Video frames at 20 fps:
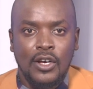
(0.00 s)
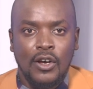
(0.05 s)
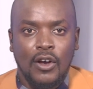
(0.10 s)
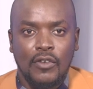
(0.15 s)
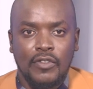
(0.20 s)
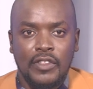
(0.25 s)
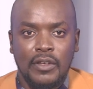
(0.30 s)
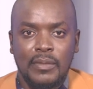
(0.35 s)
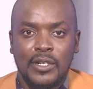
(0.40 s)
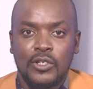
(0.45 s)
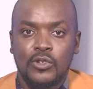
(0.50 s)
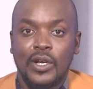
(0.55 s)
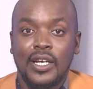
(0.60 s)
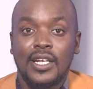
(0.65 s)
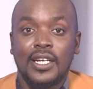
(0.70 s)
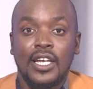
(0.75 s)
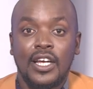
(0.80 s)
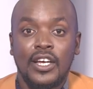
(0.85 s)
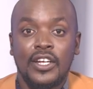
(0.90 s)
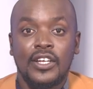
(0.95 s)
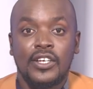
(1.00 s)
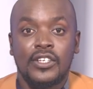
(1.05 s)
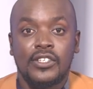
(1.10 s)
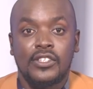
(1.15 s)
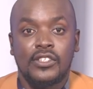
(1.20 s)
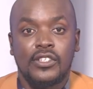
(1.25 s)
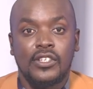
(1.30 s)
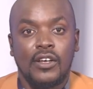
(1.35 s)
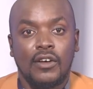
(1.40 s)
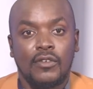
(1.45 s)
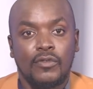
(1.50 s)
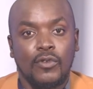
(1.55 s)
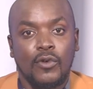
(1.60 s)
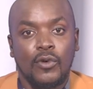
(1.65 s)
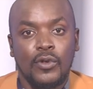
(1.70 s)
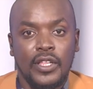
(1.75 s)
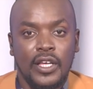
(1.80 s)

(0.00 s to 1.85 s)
of the matric learners for